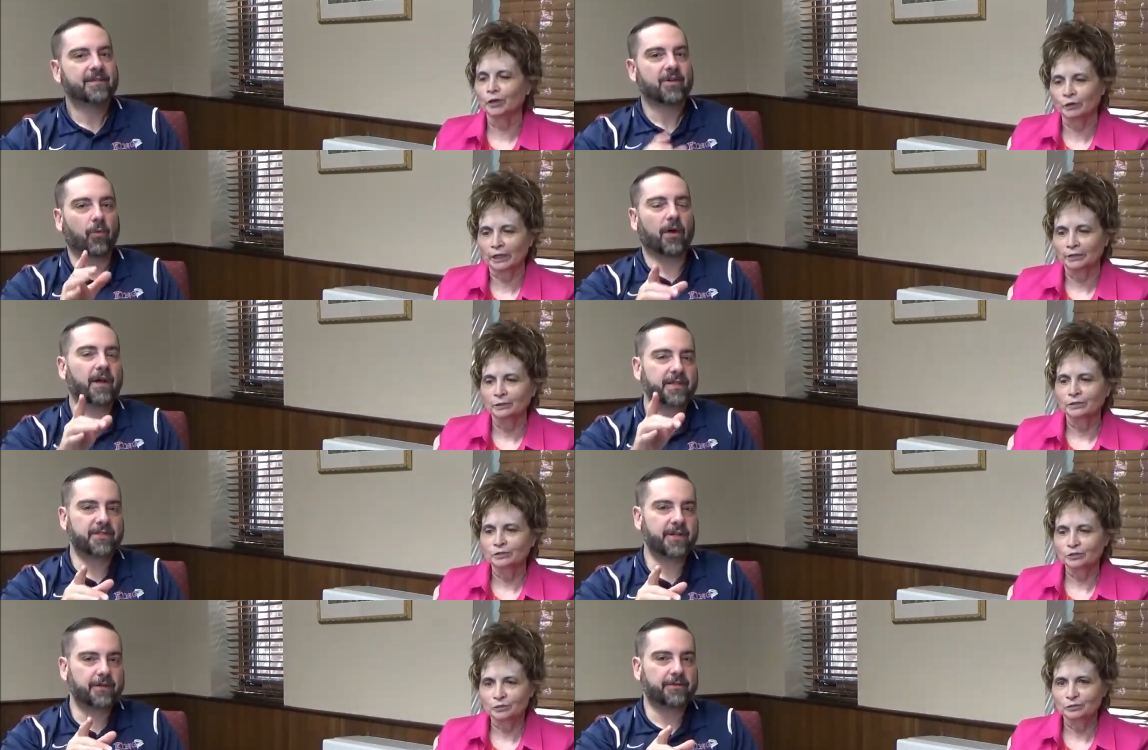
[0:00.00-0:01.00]
Speaker 1: Okay. So one,
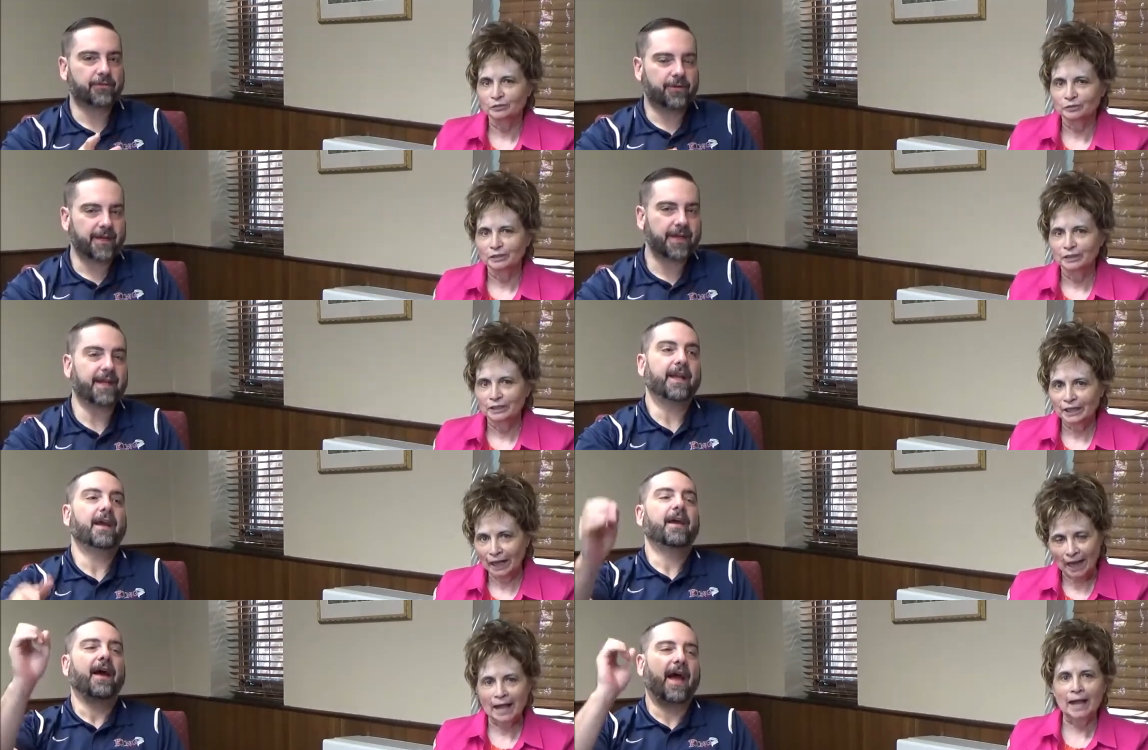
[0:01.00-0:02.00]
two, three.
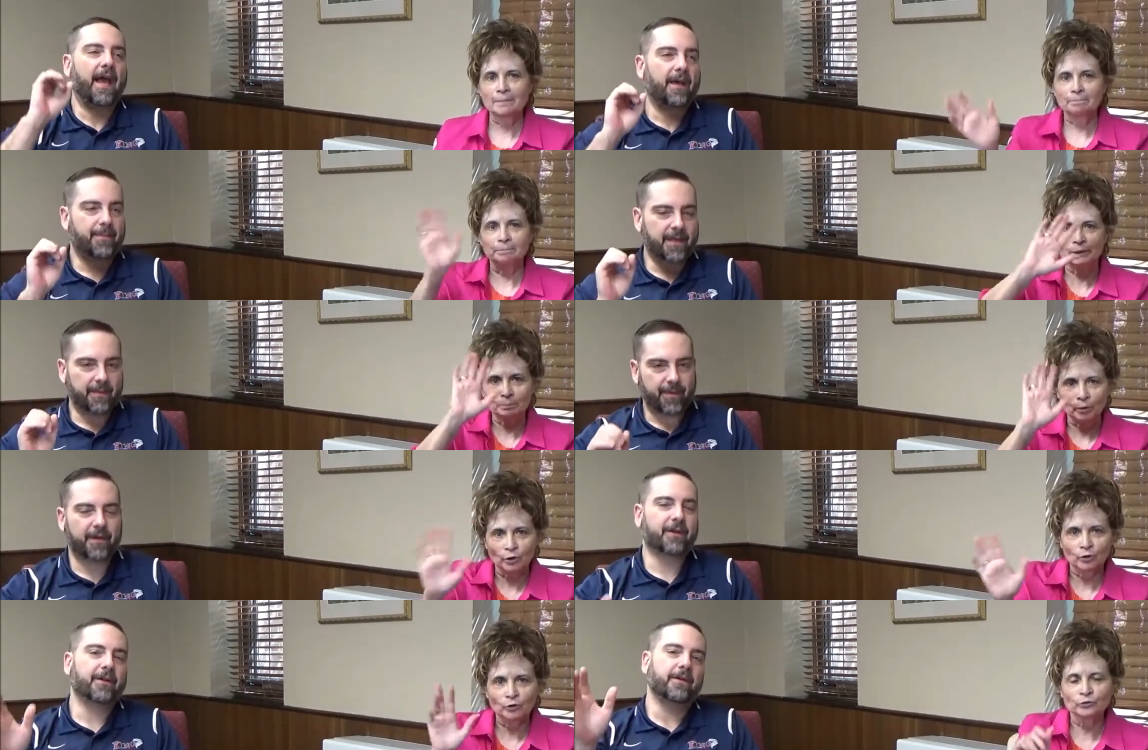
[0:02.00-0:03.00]
Happy
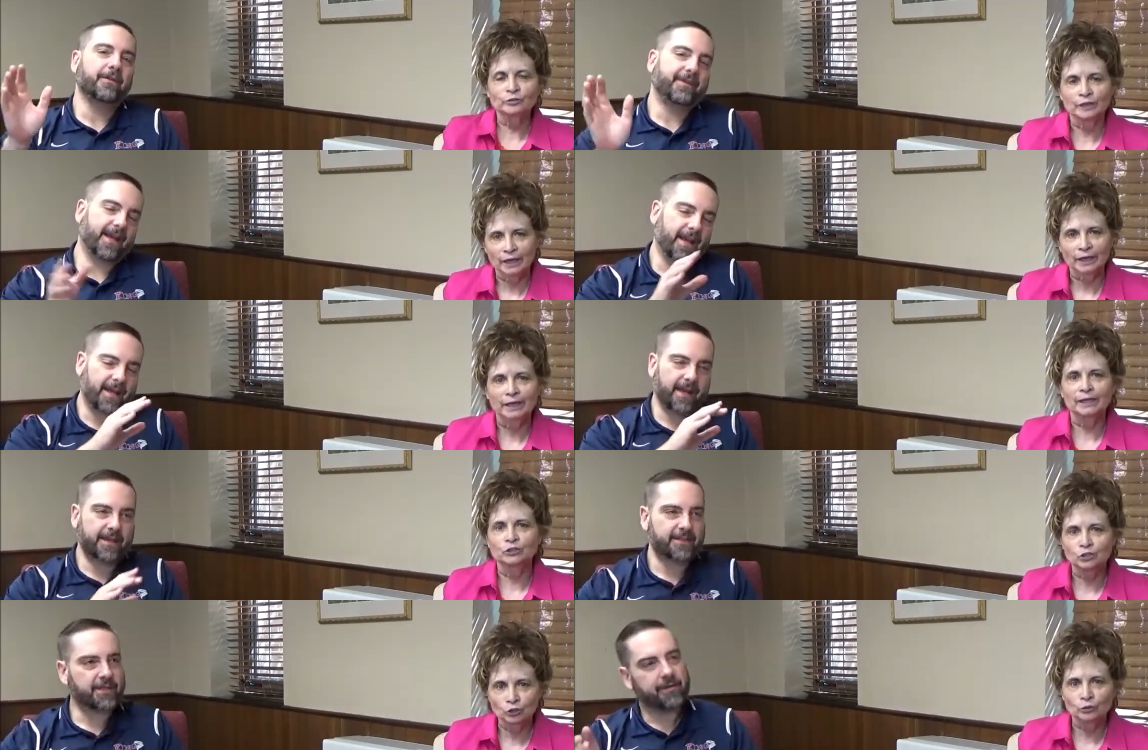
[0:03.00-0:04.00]
birthday
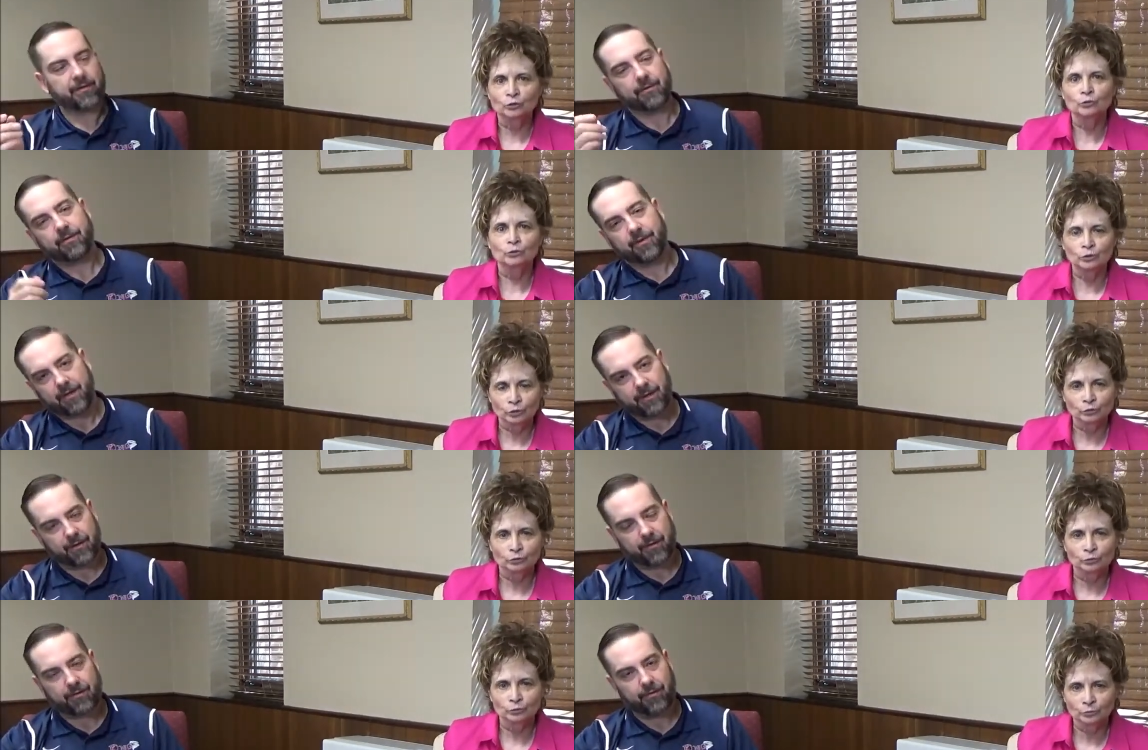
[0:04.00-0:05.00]
to
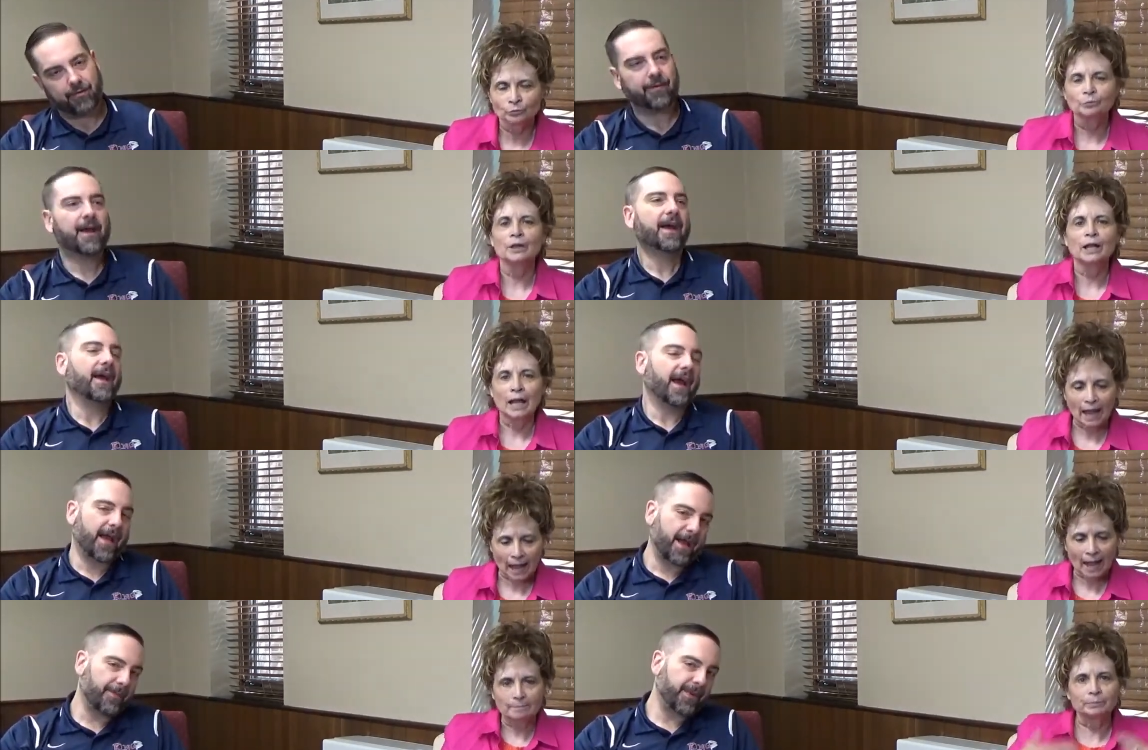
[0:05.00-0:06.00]
you.
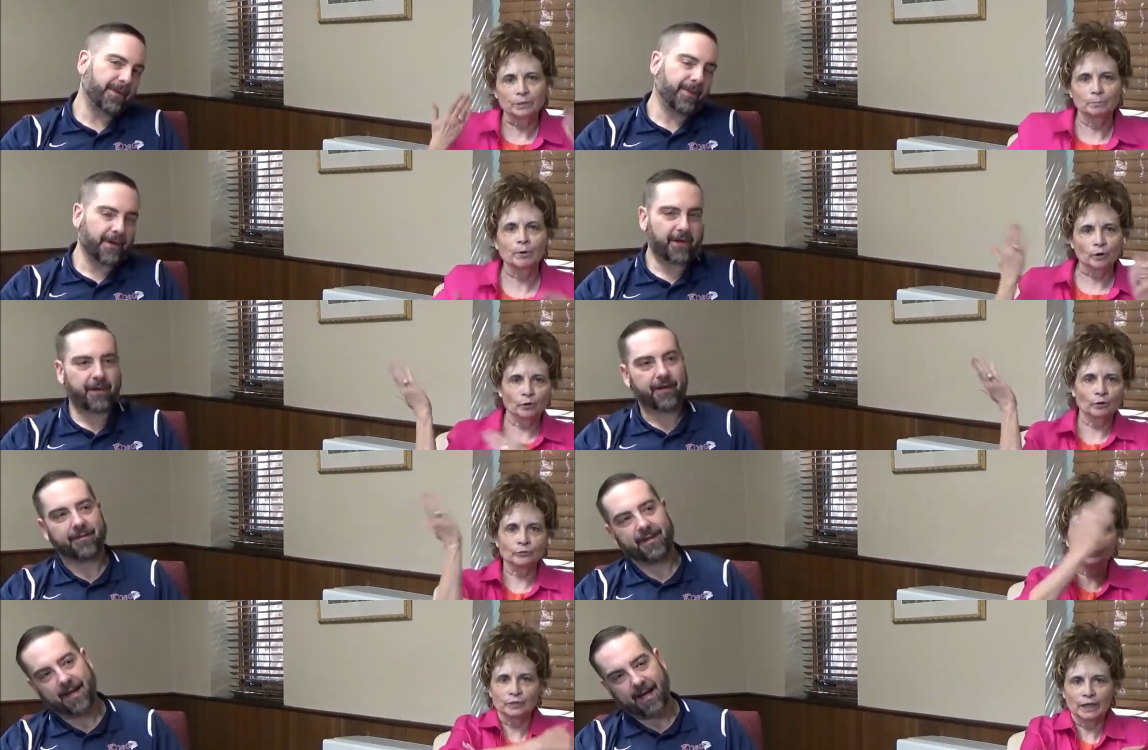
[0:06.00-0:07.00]
Happy
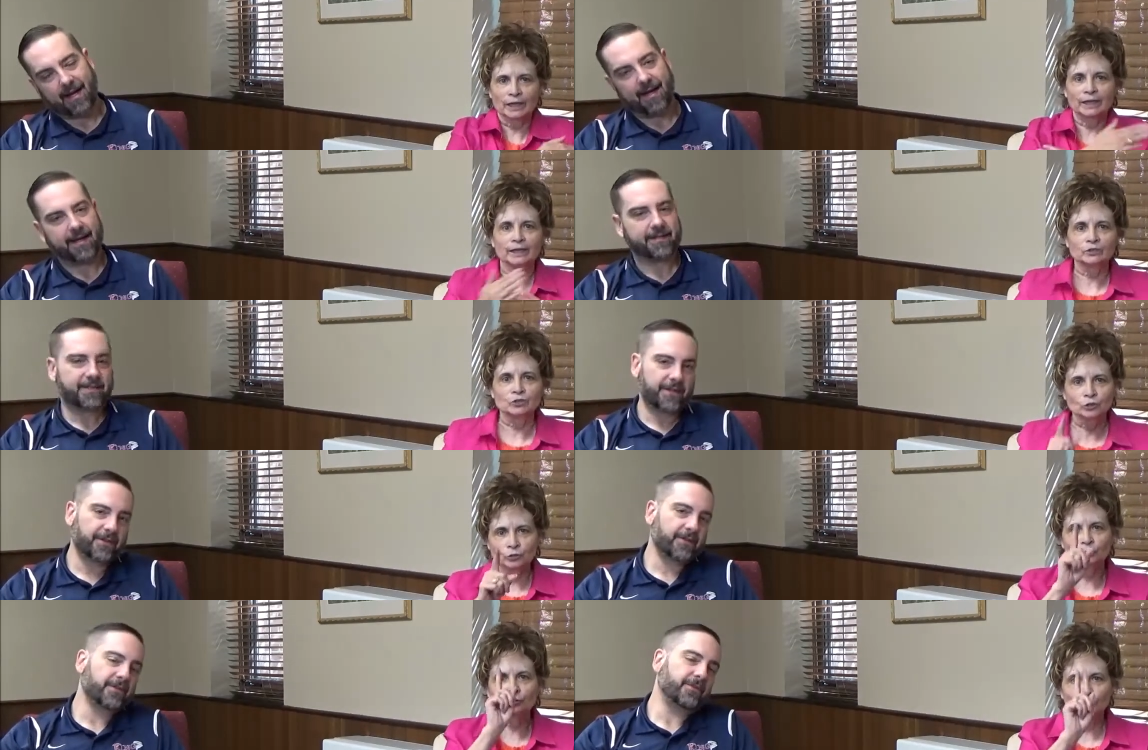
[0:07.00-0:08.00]
birthday
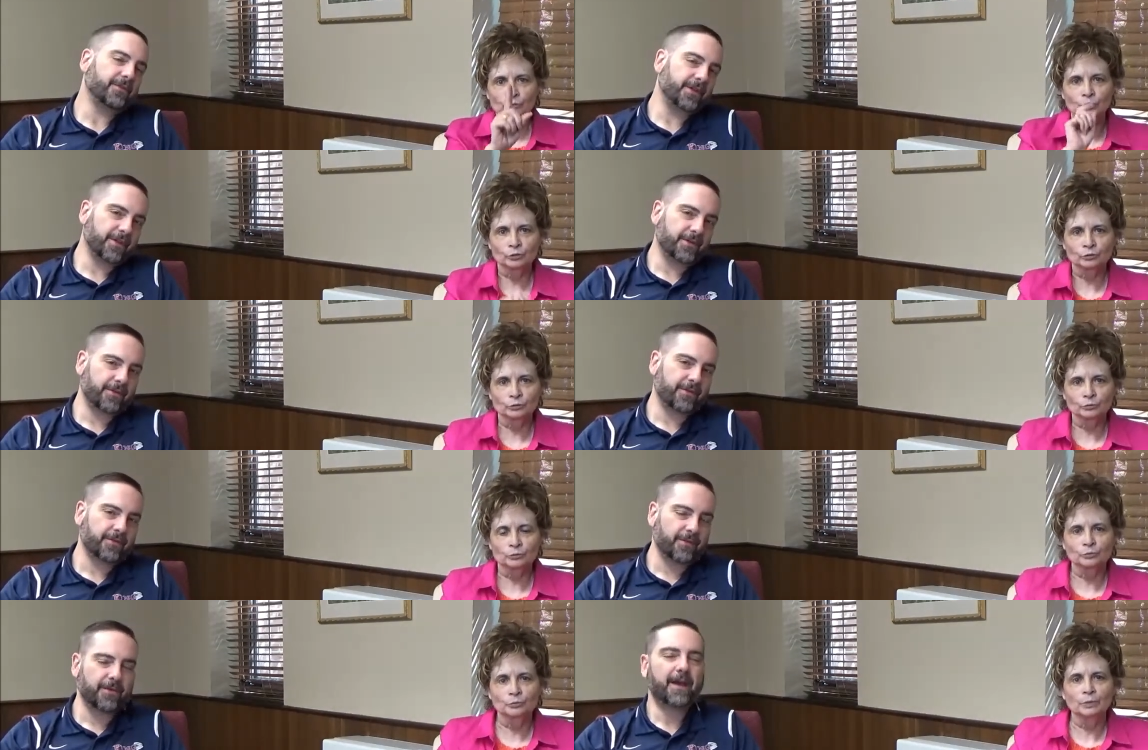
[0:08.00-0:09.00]
to
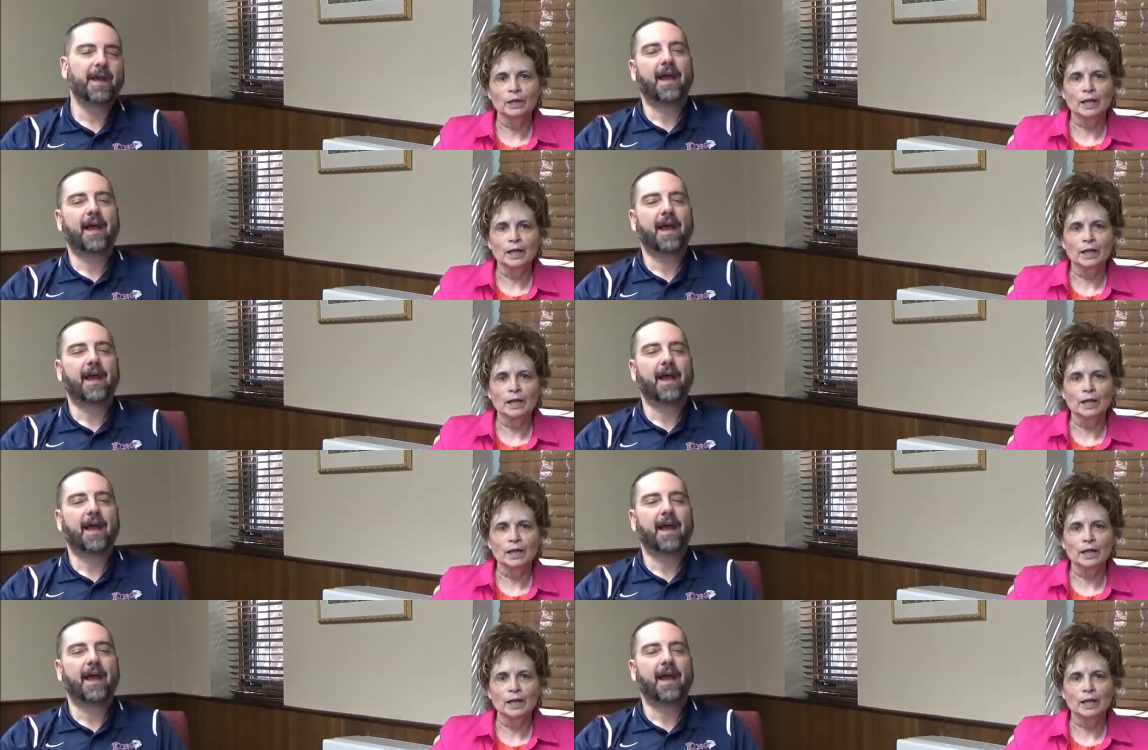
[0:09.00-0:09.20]
you.